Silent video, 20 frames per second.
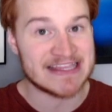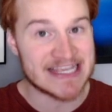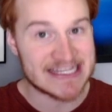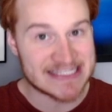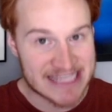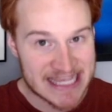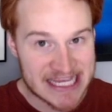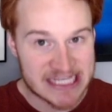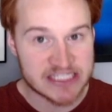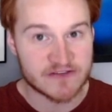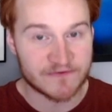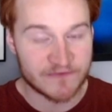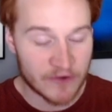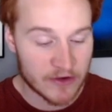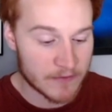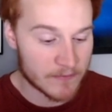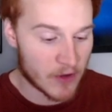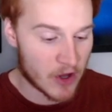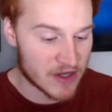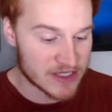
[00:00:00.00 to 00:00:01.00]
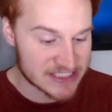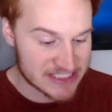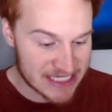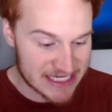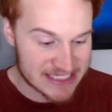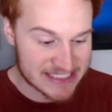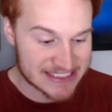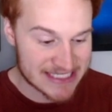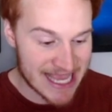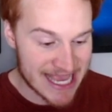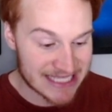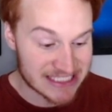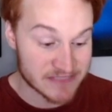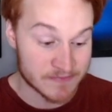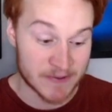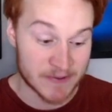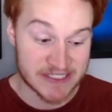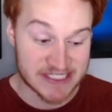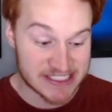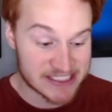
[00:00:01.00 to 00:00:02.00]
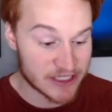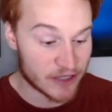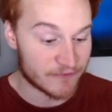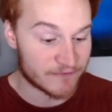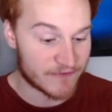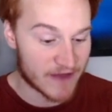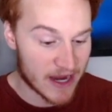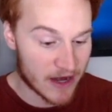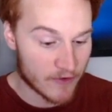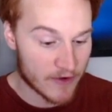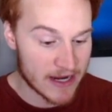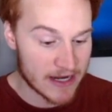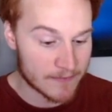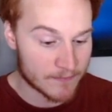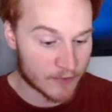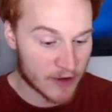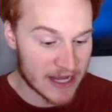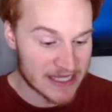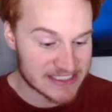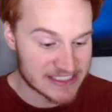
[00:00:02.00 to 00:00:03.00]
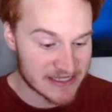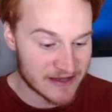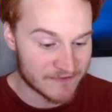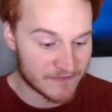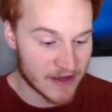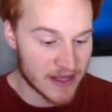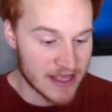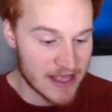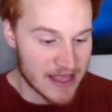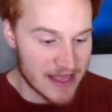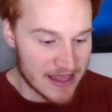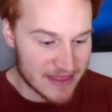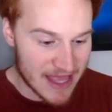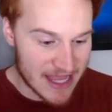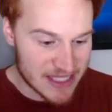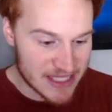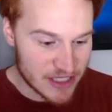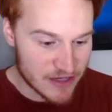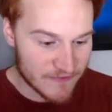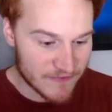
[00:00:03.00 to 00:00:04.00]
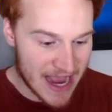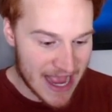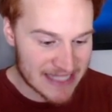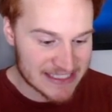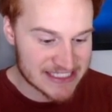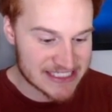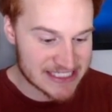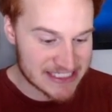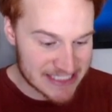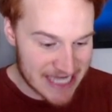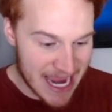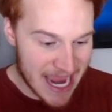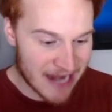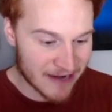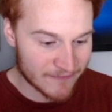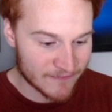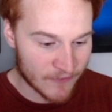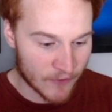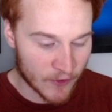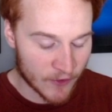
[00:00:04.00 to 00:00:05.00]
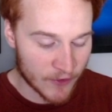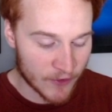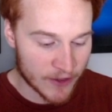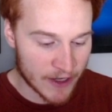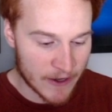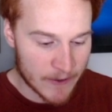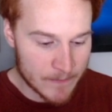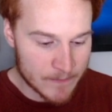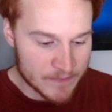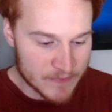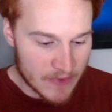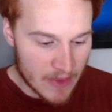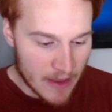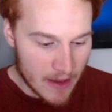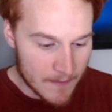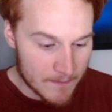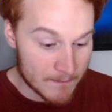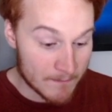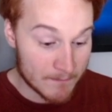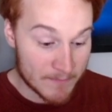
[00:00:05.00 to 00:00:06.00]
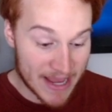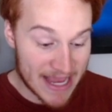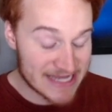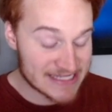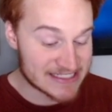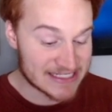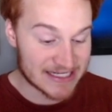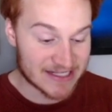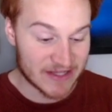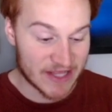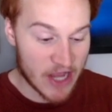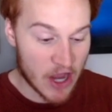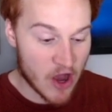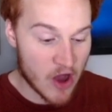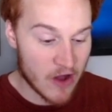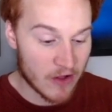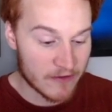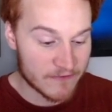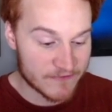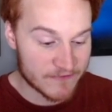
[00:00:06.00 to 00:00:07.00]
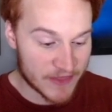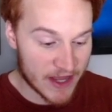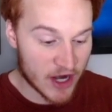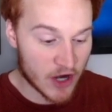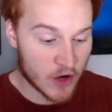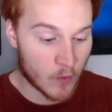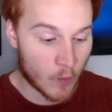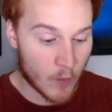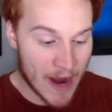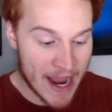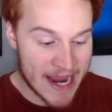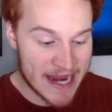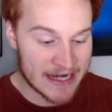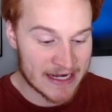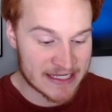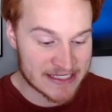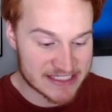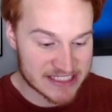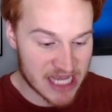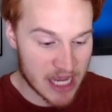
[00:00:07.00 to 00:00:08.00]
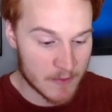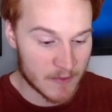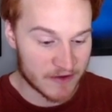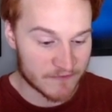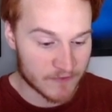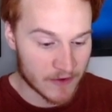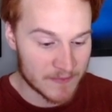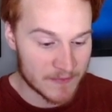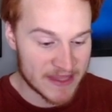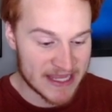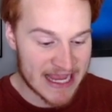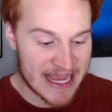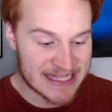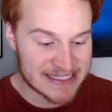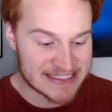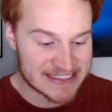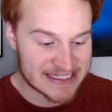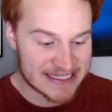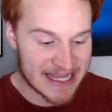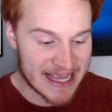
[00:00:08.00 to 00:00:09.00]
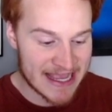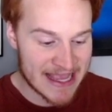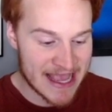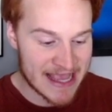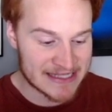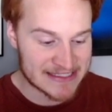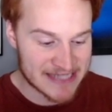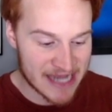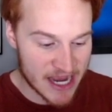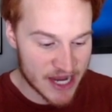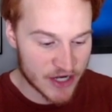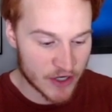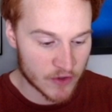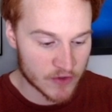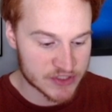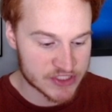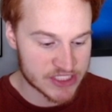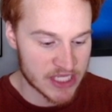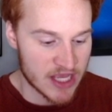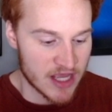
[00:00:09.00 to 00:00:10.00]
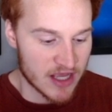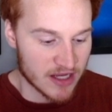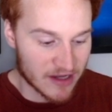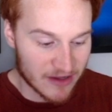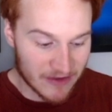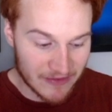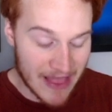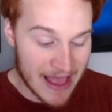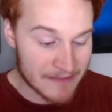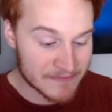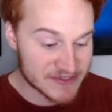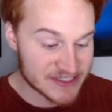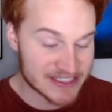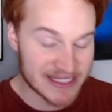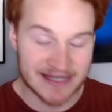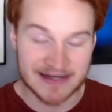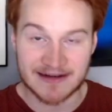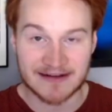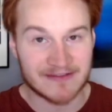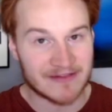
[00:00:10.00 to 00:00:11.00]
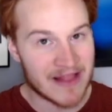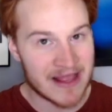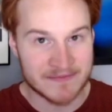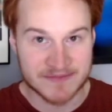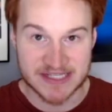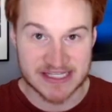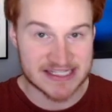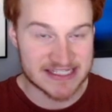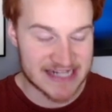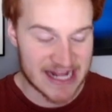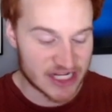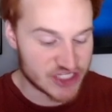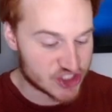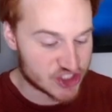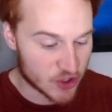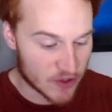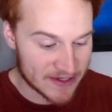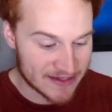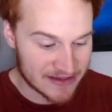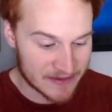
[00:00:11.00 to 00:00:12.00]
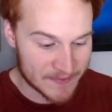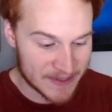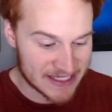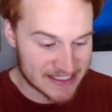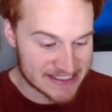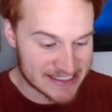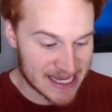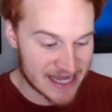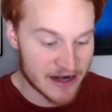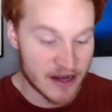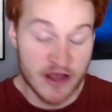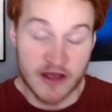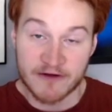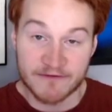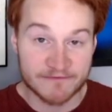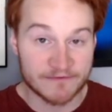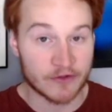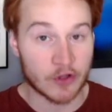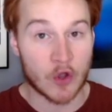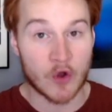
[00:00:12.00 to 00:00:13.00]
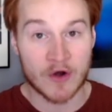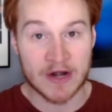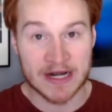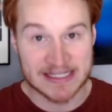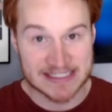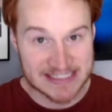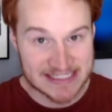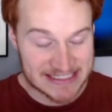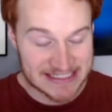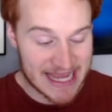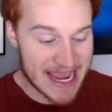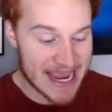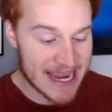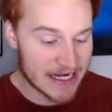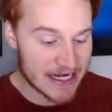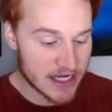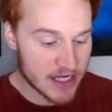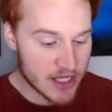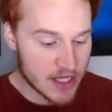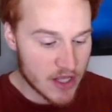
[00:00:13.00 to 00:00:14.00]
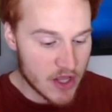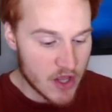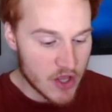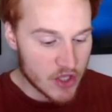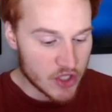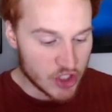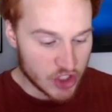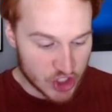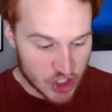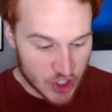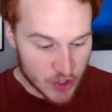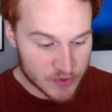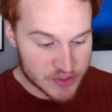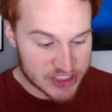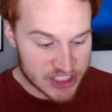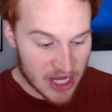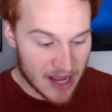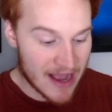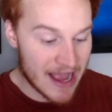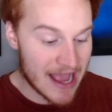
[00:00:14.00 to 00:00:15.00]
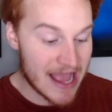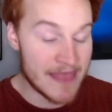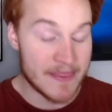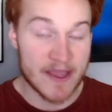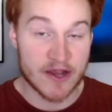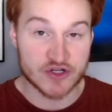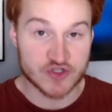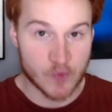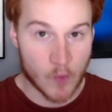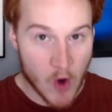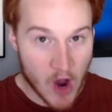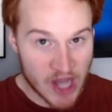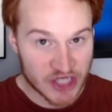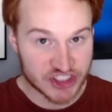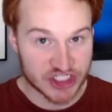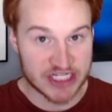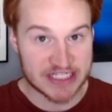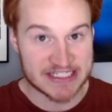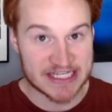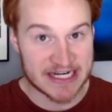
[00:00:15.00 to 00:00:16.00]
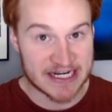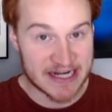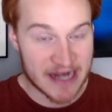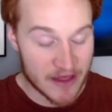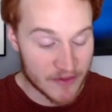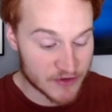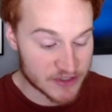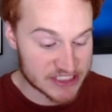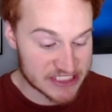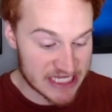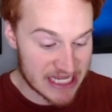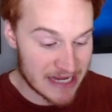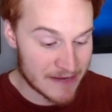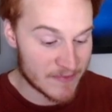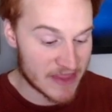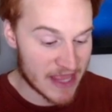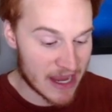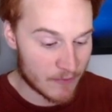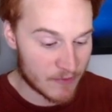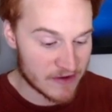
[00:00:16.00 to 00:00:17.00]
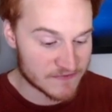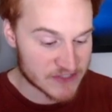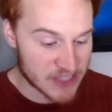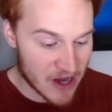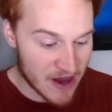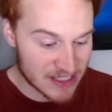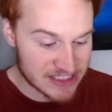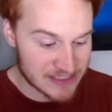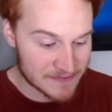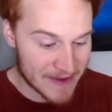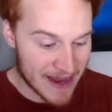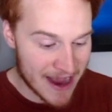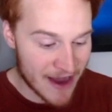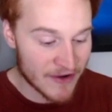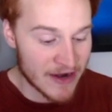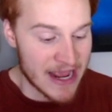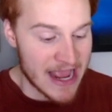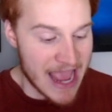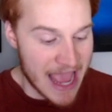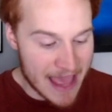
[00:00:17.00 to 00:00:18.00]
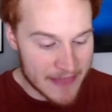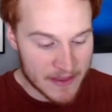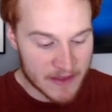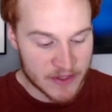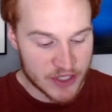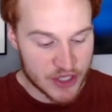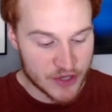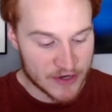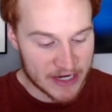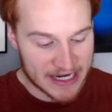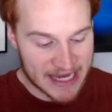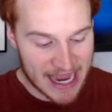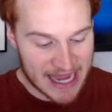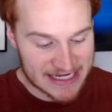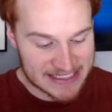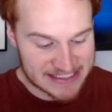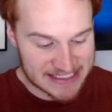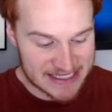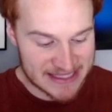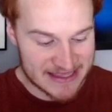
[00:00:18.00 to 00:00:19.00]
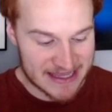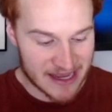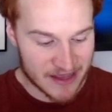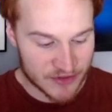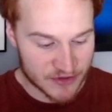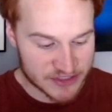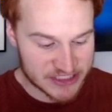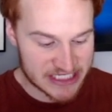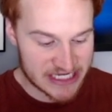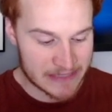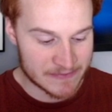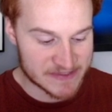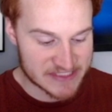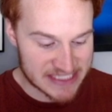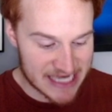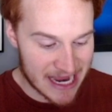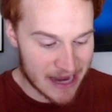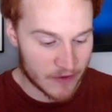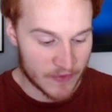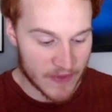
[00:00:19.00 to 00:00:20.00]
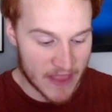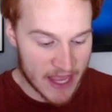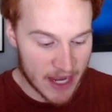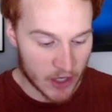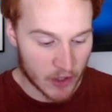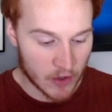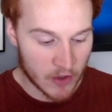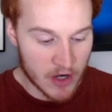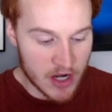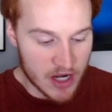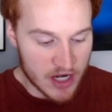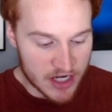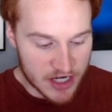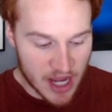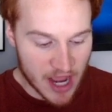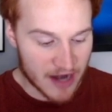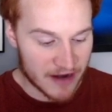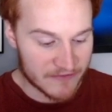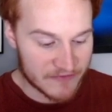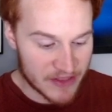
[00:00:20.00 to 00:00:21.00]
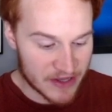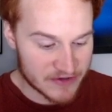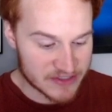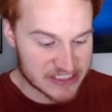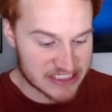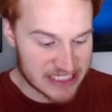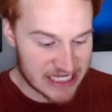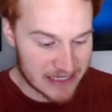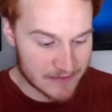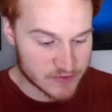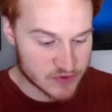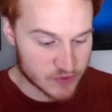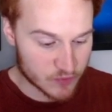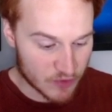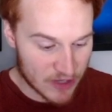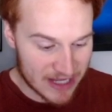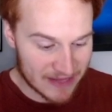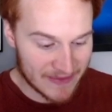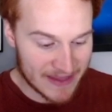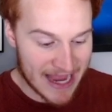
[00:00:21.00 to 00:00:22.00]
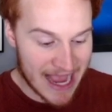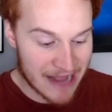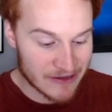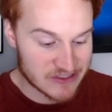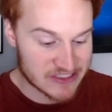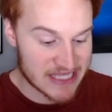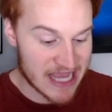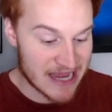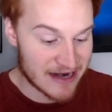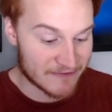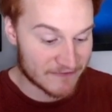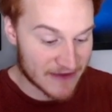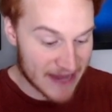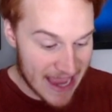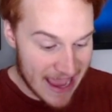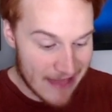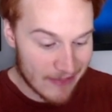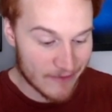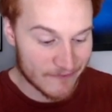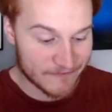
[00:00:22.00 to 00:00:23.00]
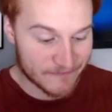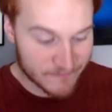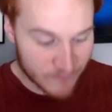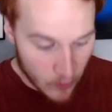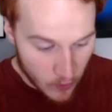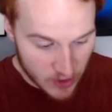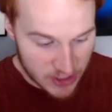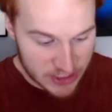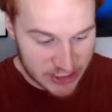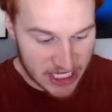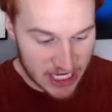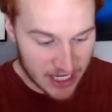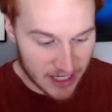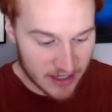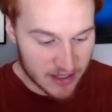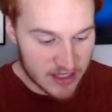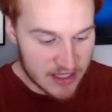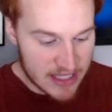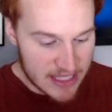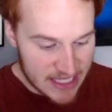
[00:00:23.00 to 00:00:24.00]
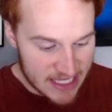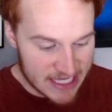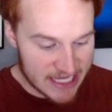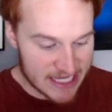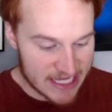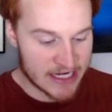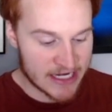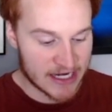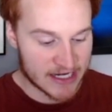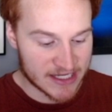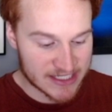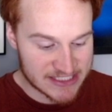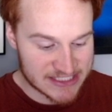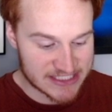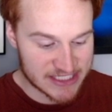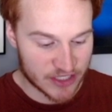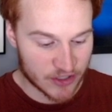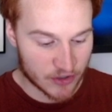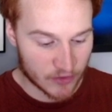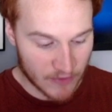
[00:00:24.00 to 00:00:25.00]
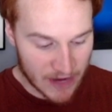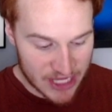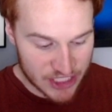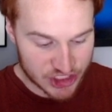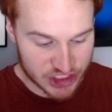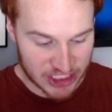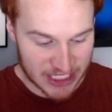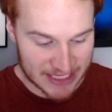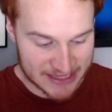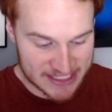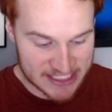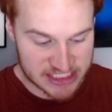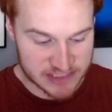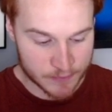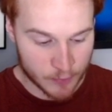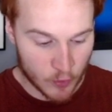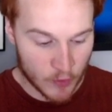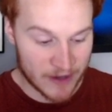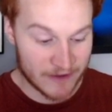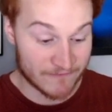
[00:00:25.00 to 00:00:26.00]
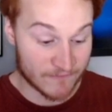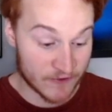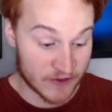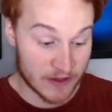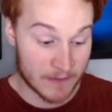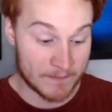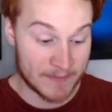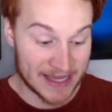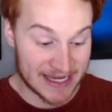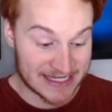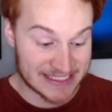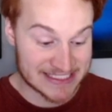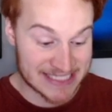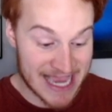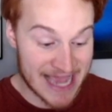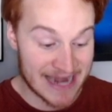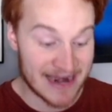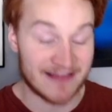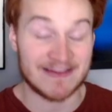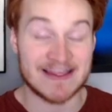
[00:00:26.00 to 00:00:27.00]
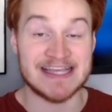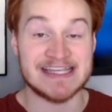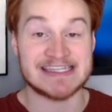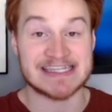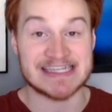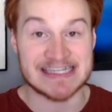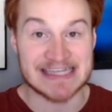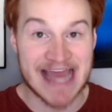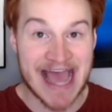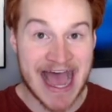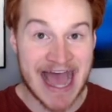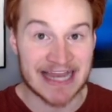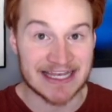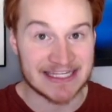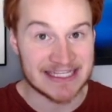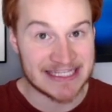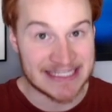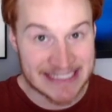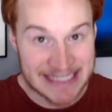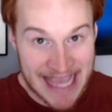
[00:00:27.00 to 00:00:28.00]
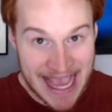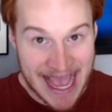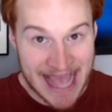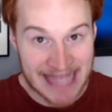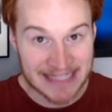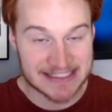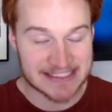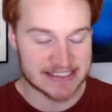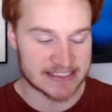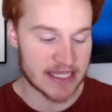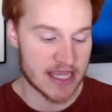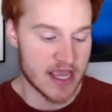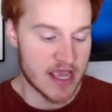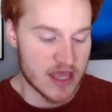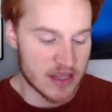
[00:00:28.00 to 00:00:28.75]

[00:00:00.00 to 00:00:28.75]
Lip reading: This is football success, but still very impressive. Then you've got Stanford. Basically, all of their weight is coming from the NCAA titles. Clemson's not joining the Big Ten. Florida State, Utah, and there's Washington, another team that we've talked about. And then you can kind of see the other teams down there. None of those teams really outside of California in consideration at this point for the Big Ten, at least not yet.